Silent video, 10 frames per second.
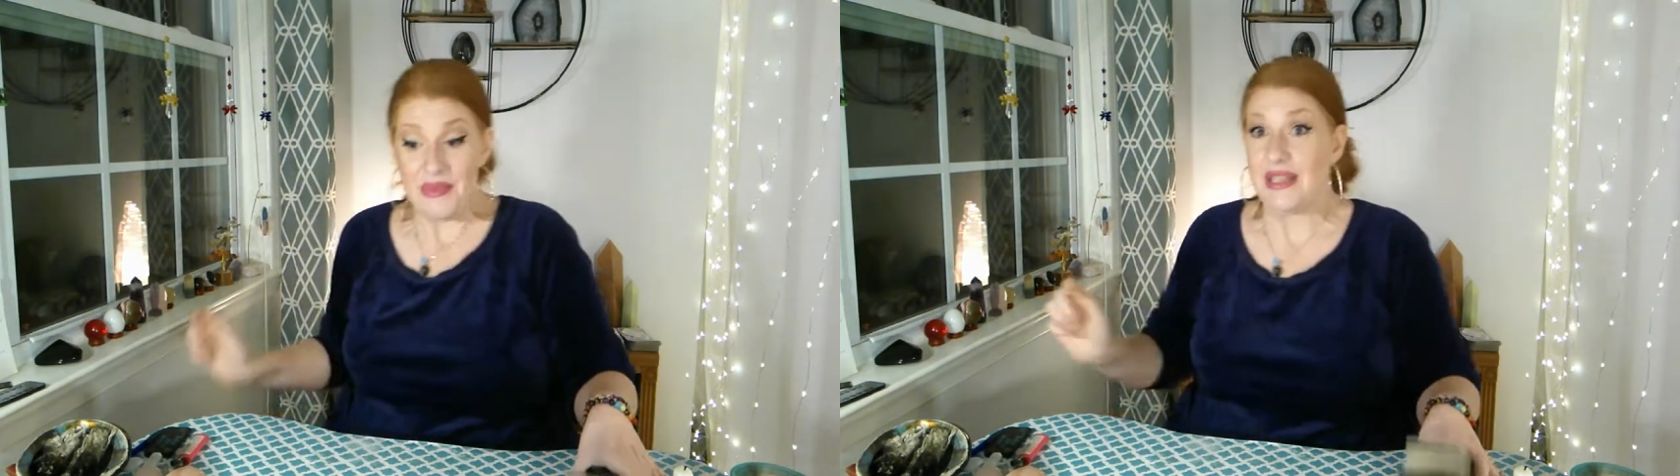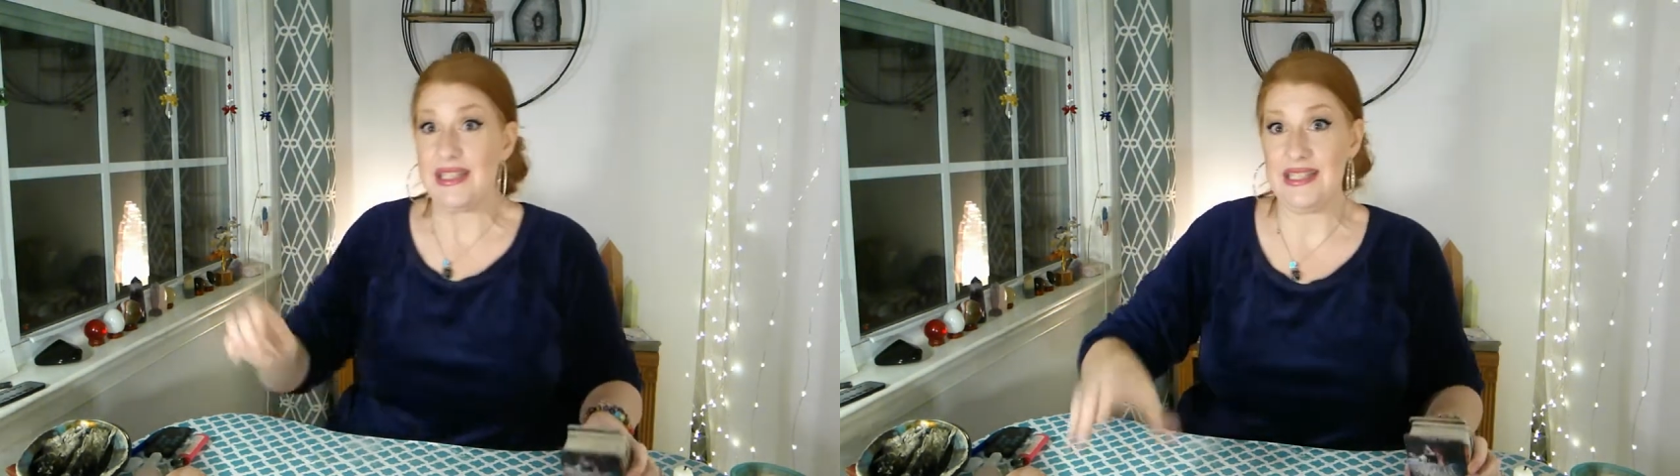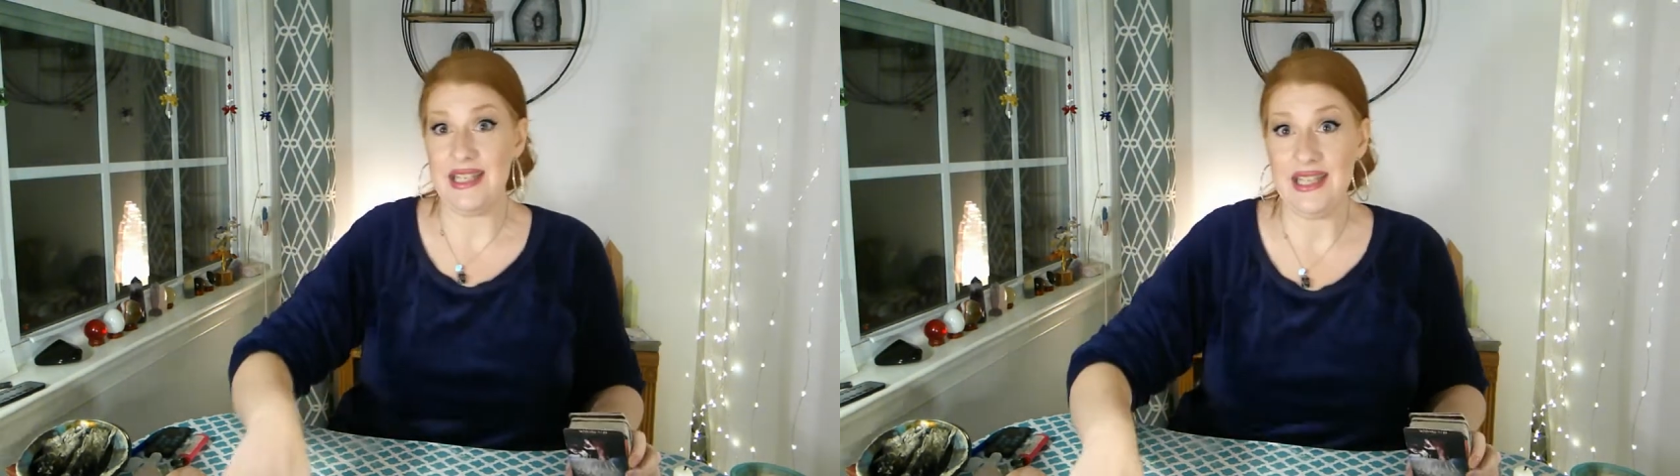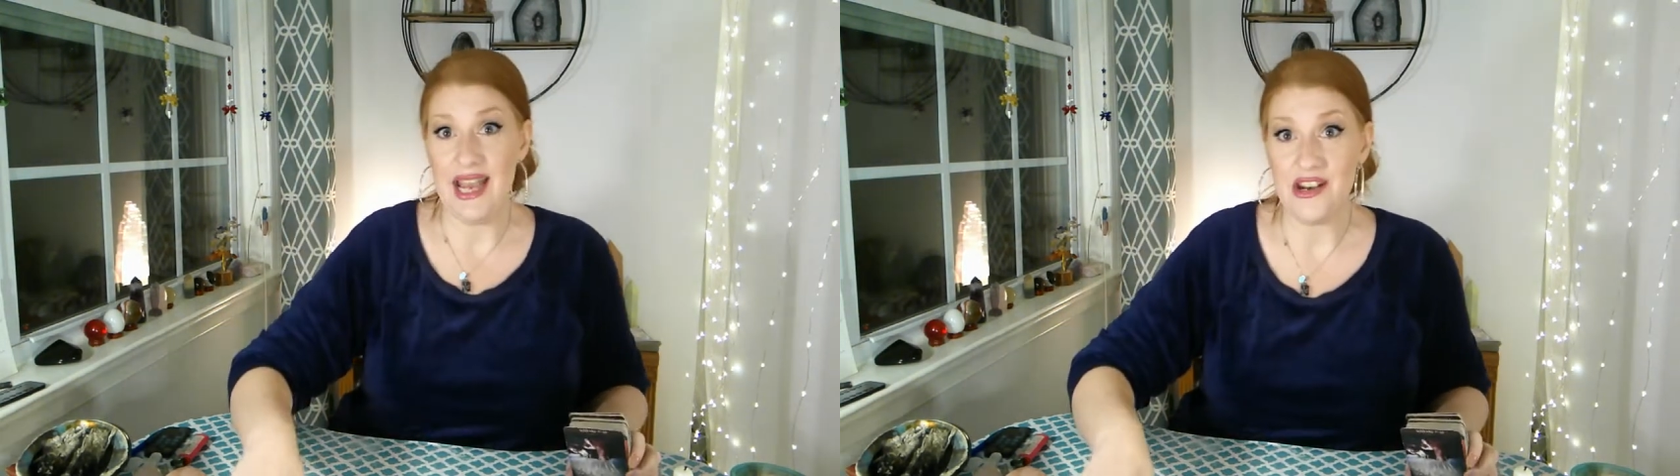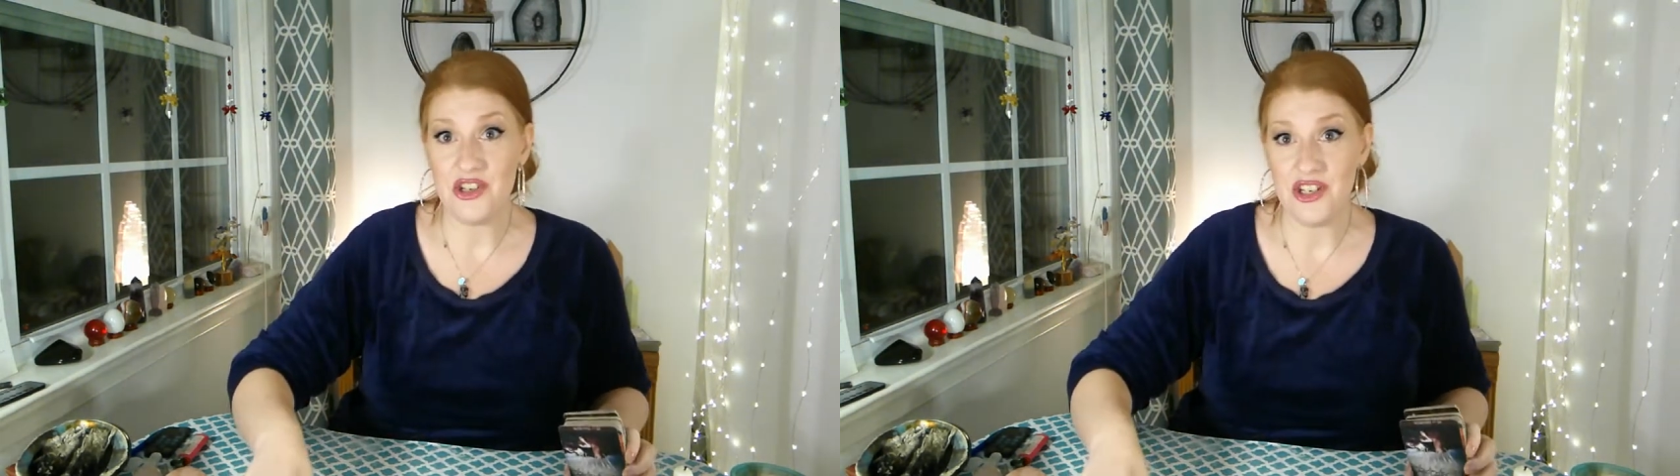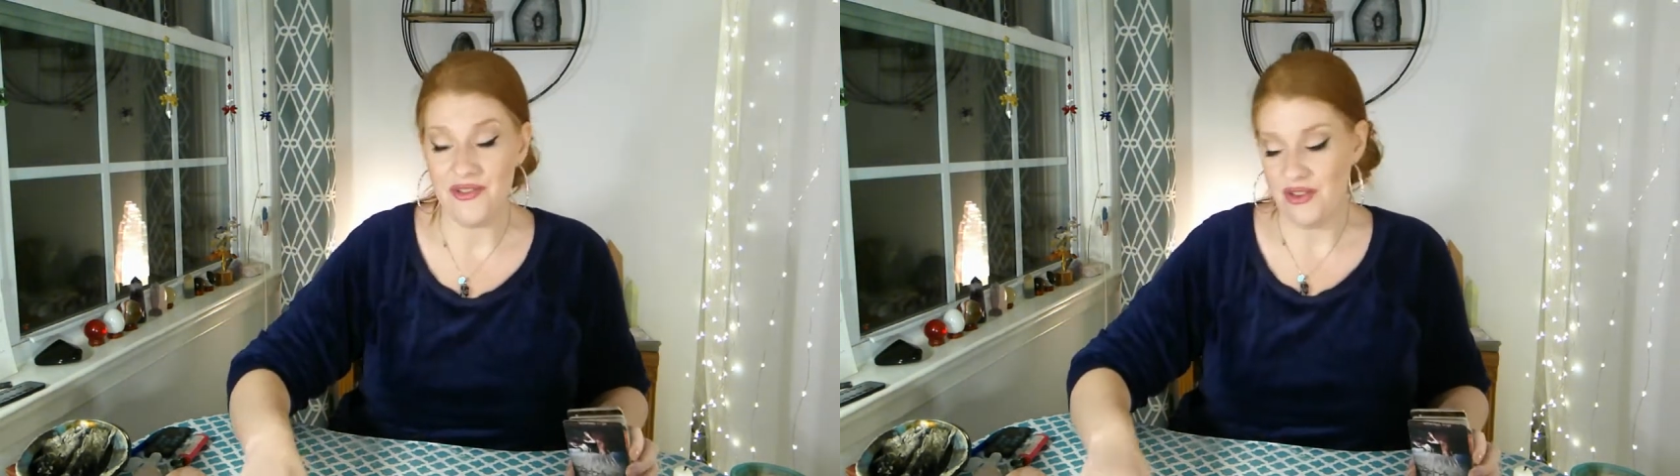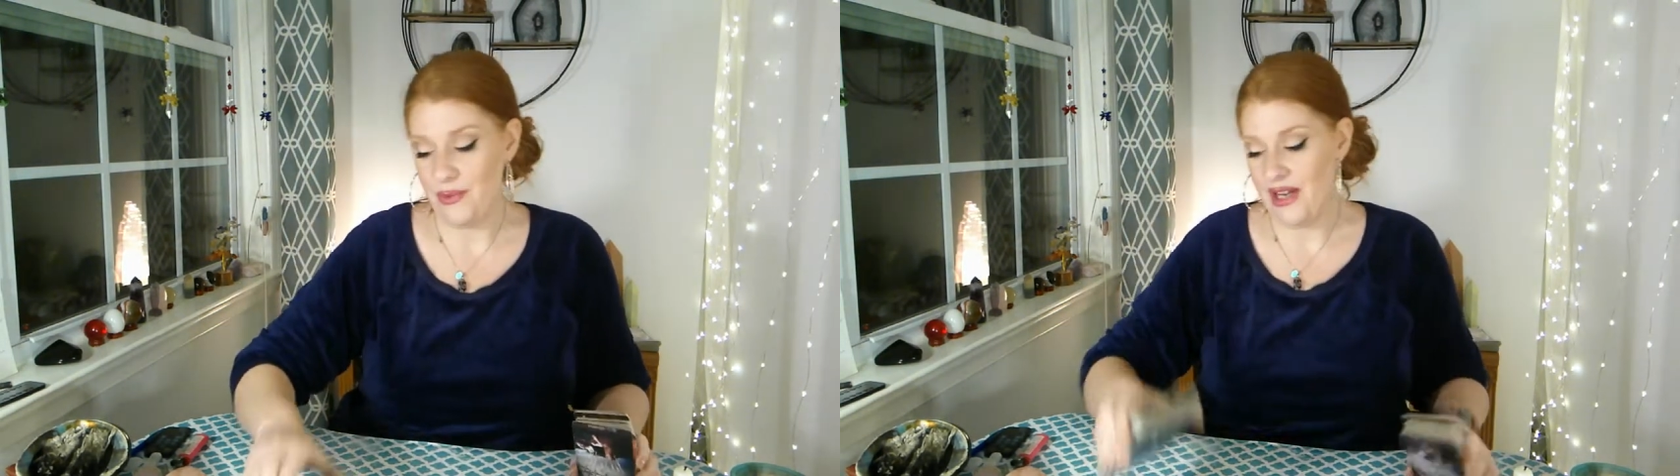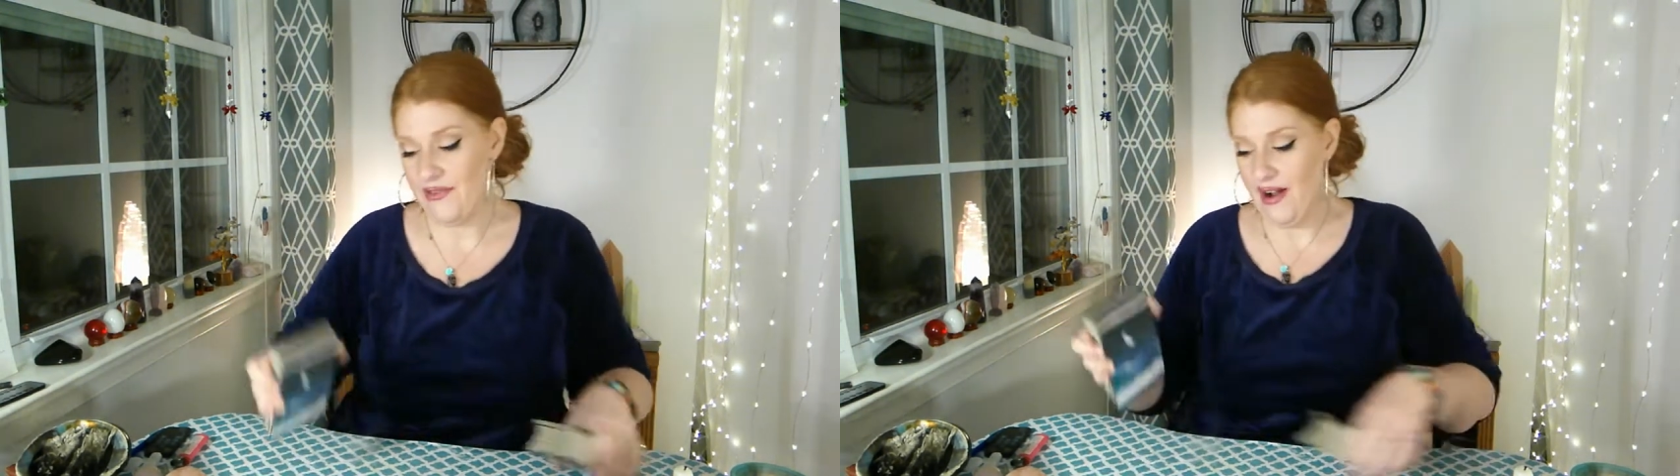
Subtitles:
Let's get the energy for the week for